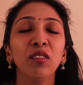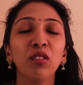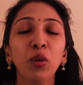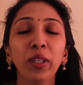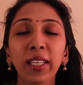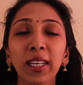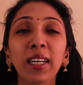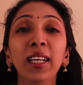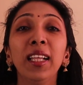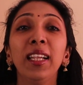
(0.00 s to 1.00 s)
So
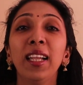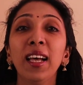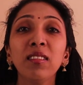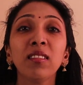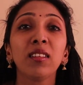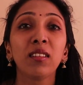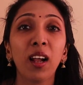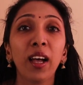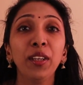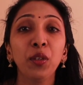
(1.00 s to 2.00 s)
here, let's
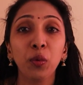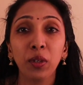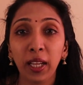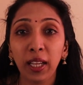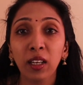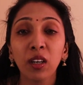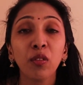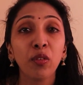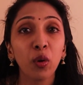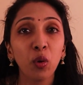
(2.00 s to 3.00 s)
try to take
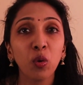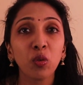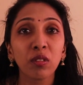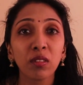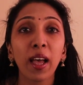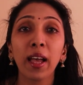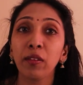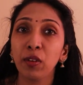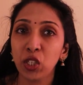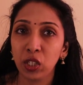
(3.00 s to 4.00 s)
fruits
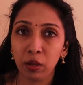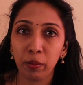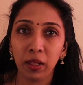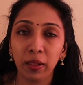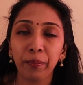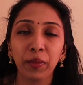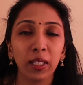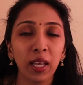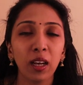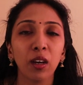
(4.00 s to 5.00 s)
and vegetable.
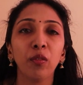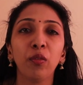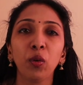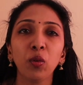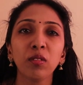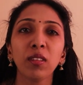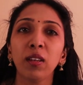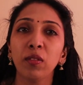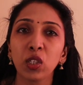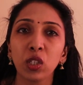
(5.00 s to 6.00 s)
Yeah, fruits
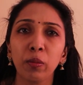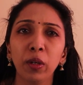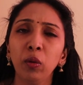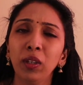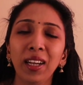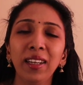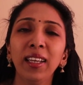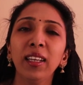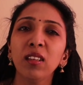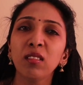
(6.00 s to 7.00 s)
and vegetable. You can
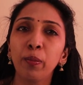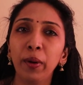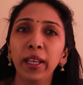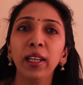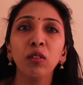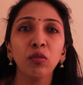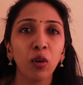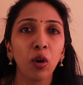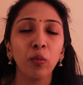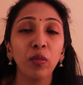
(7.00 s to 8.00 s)
take in its plain
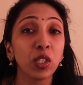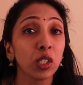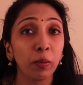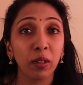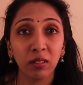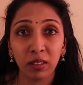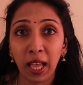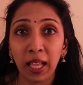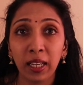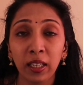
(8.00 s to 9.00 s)
form, vegetable
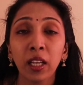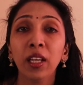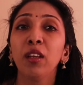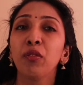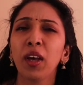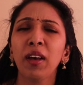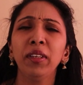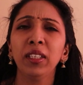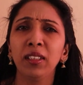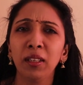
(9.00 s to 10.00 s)
salad. If you're
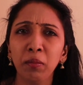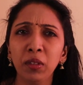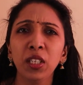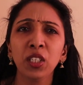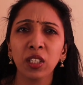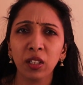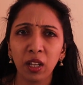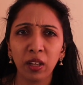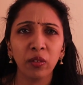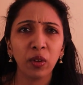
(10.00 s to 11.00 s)
having diminished
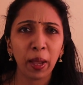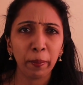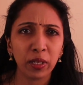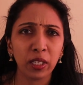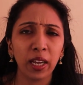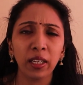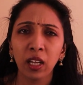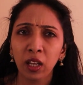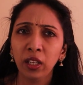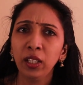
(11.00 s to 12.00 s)
appetite,
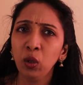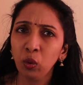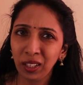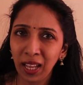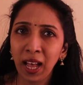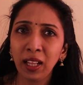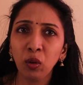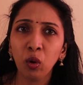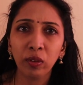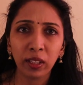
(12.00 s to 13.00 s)
you
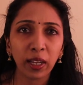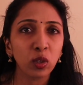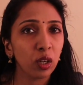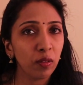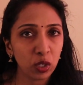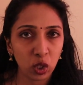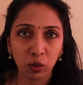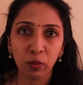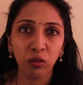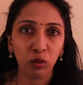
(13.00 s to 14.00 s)
can go with actually
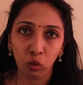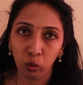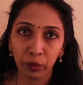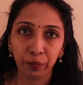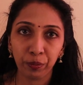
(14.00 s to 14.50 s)
vegetable soup.